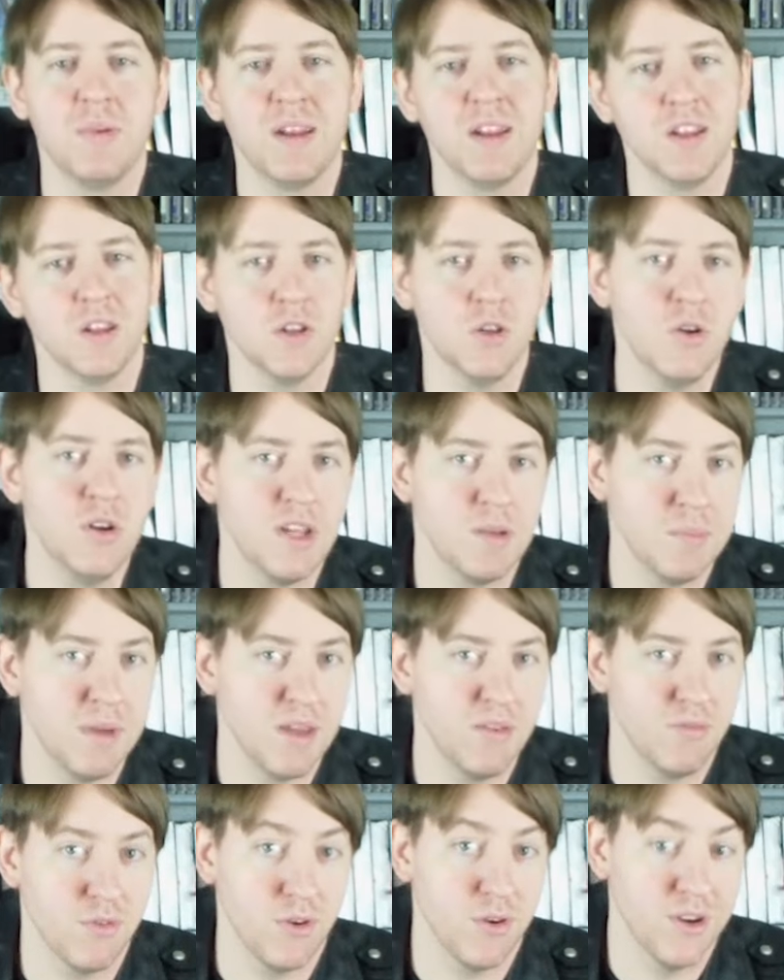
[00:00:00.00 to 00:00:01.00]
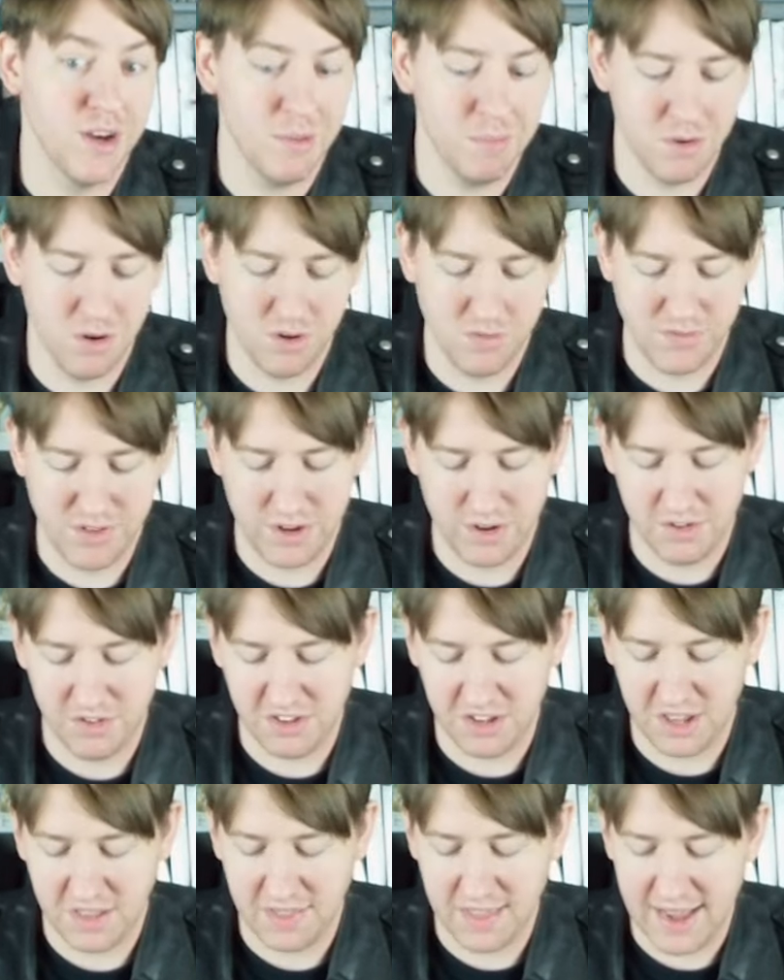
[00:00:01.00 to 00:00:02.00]
been eluding me for a number of
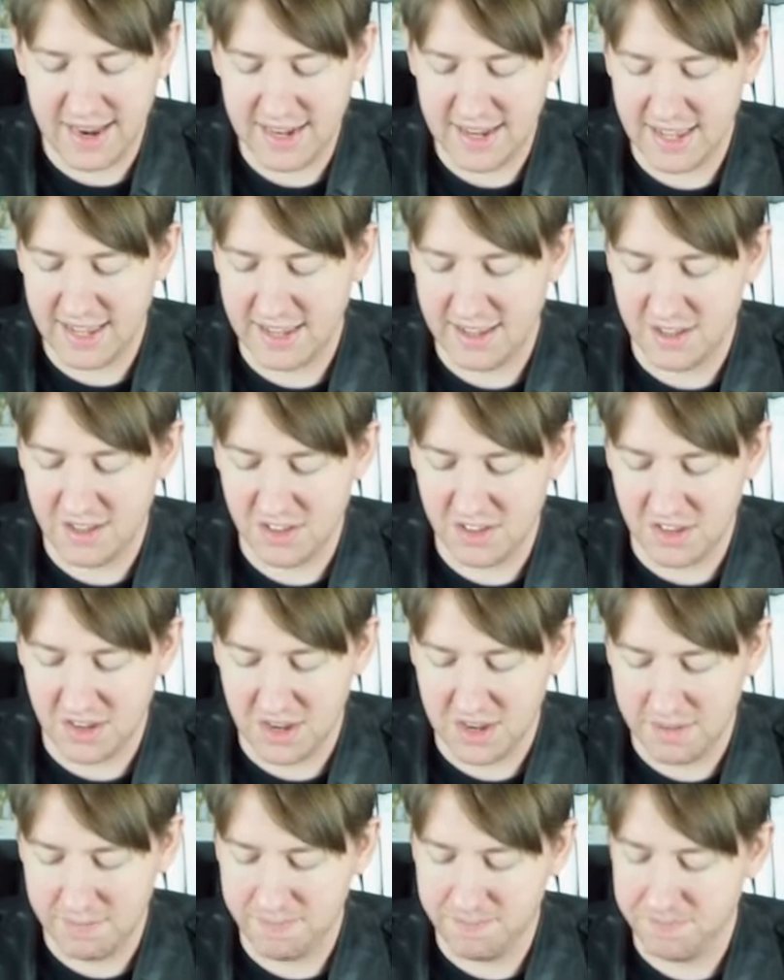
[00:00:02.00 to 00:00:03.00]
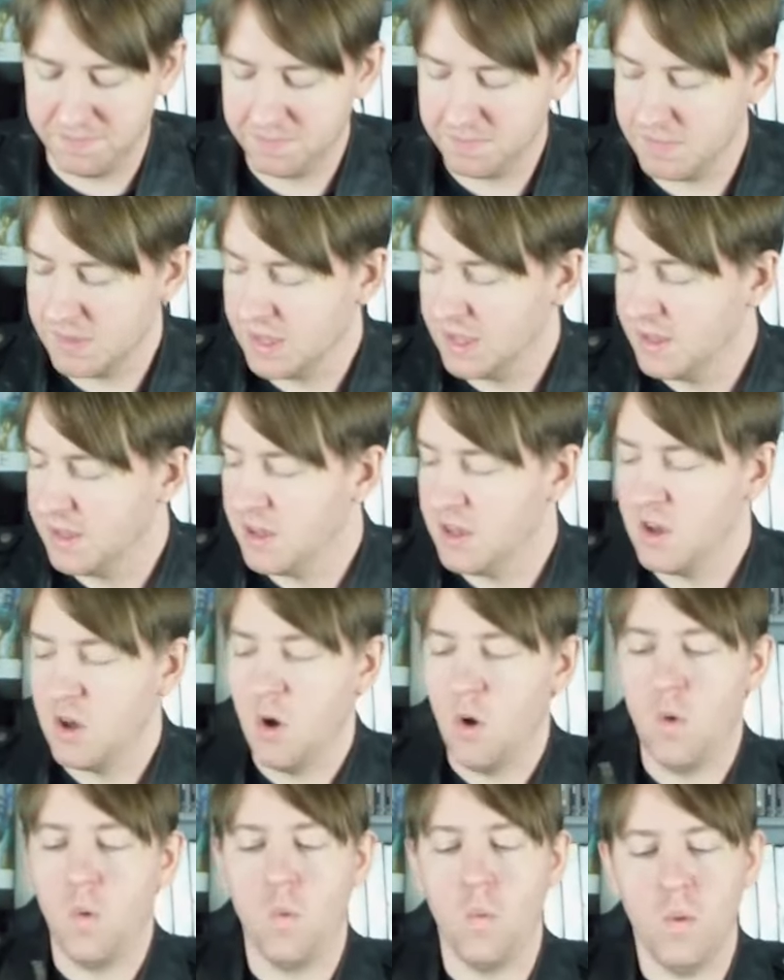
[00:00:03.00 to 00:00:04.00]
years, and that is
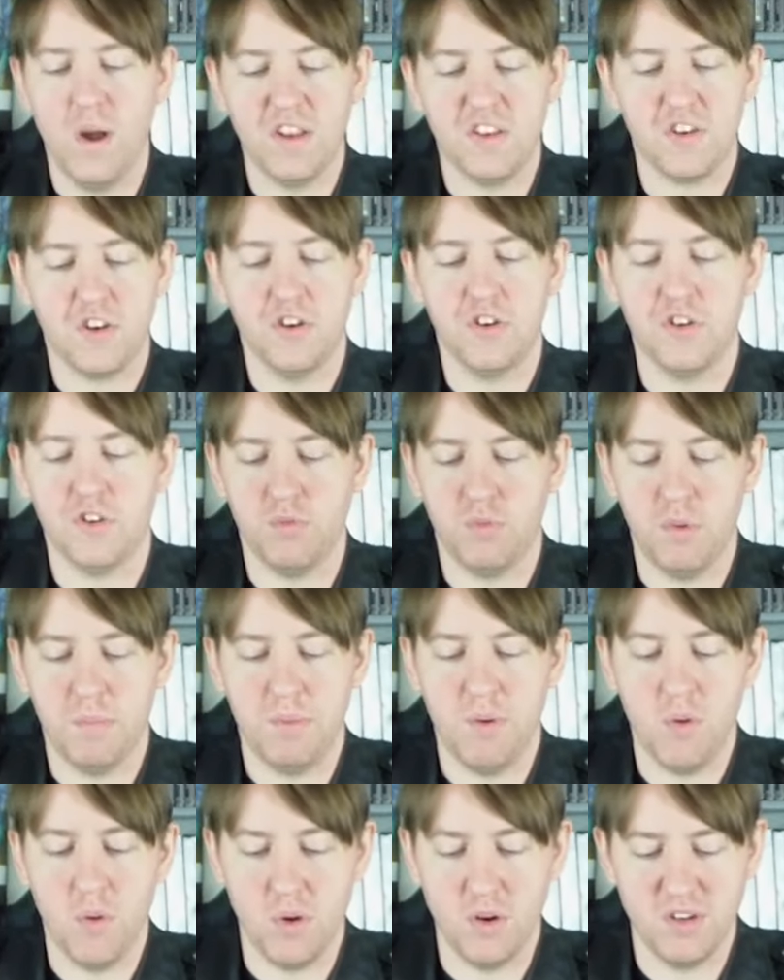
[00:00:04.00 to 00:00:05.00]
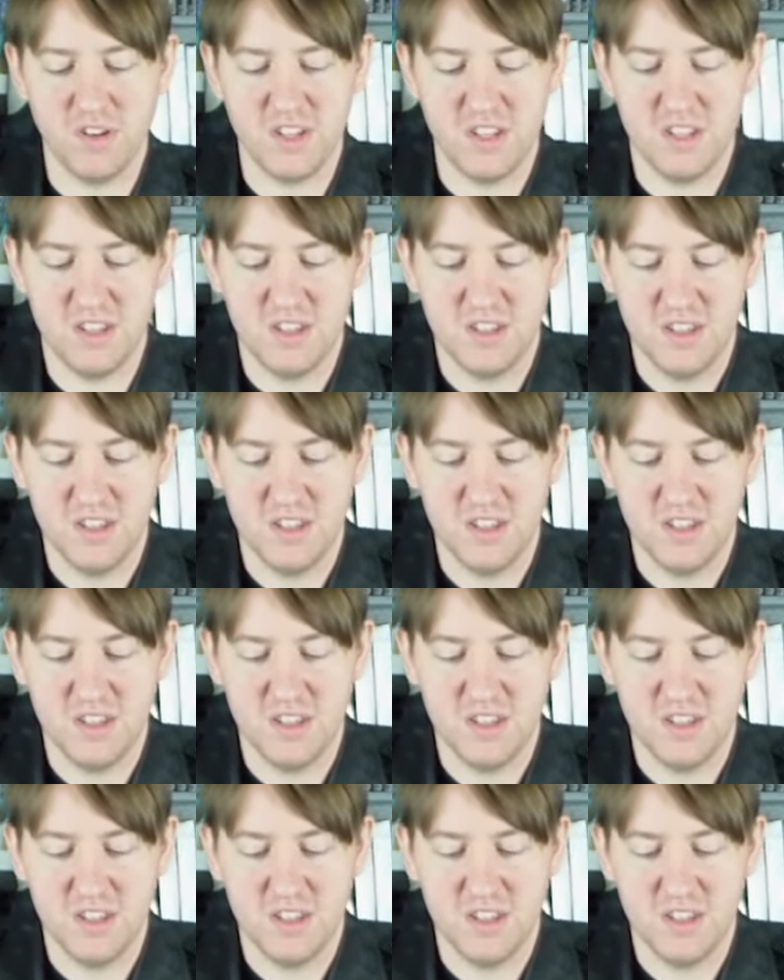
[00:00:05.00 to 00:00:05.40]
Wesker's Report